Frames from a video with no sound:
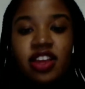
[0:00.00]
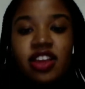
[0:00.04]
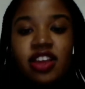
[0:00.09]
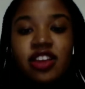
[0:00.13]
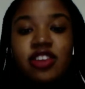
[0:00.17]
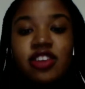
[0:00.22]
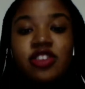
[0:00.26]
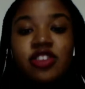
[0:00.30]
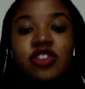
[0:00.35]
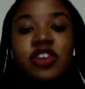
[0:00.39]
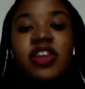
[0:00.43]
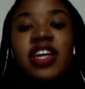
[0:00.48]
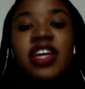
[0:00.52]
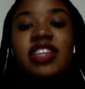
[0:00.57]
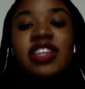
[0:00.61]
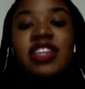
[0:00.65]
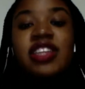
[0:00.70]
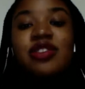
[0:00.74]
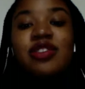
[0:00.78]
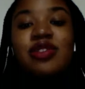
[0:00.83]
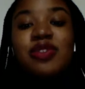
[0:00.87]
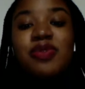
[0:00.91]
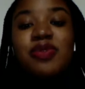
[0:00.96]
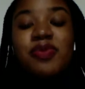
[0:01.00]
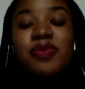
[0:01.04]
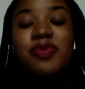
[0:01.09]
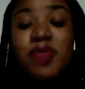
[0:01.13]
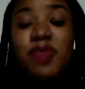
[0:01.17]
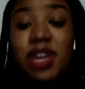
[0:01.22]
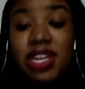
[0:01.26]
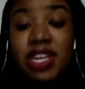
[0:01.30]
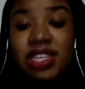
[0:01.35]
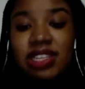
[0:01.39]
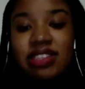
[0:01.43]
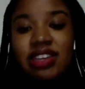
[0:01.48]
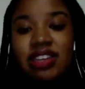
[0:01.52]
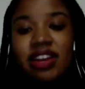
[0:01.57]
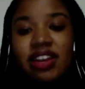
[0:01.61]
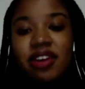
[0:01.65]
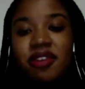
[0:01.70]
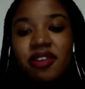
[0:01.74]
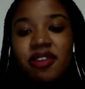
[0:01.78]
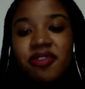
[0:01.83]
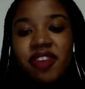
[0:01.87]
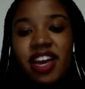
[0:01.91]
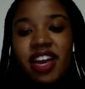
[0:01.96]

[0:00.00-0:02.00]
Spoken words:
So that's really terrifying,